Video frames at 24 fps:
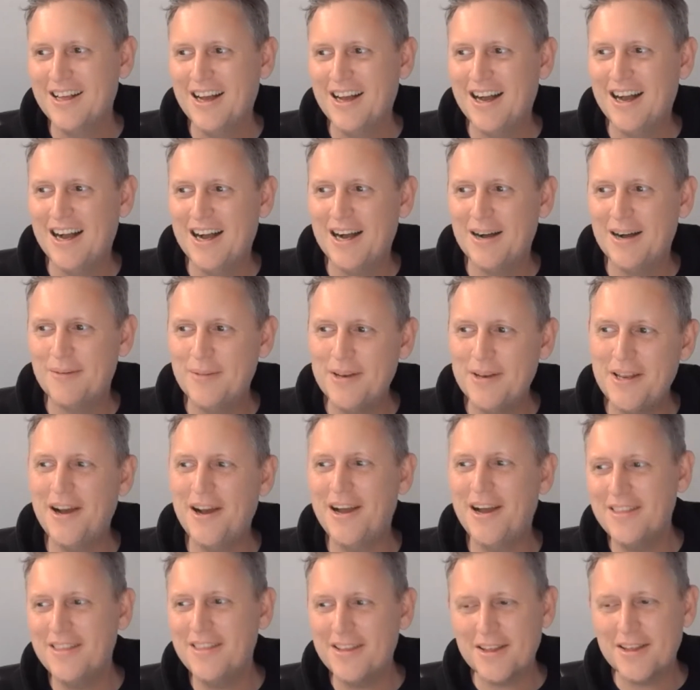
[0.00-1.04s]
But no,
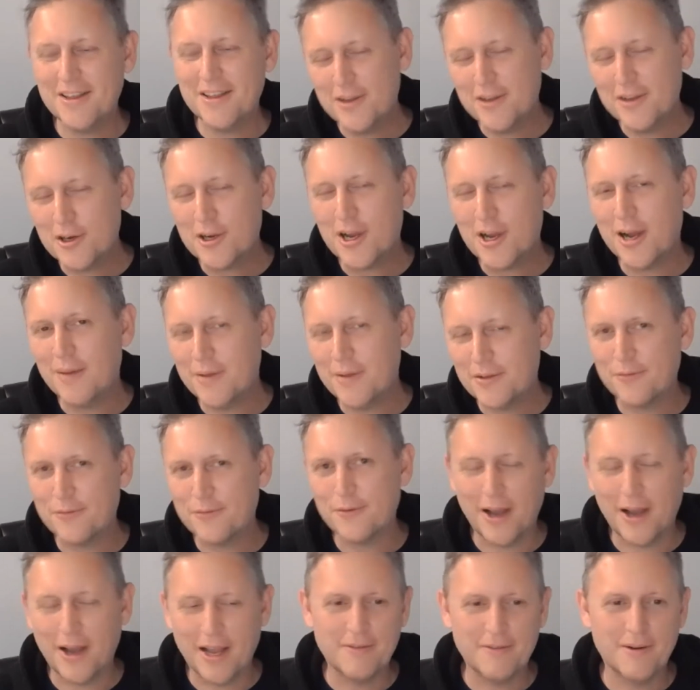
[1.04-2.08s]
I think your comment's
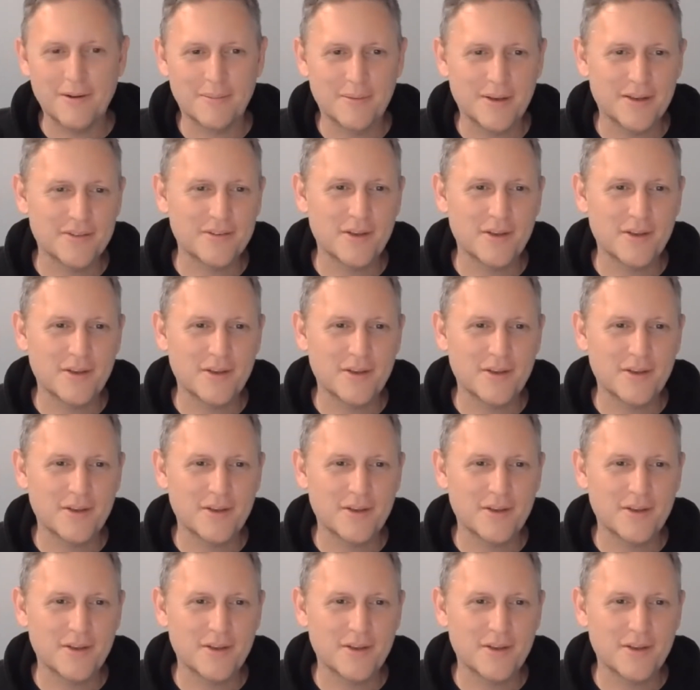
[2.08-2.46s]
fine, Remkus.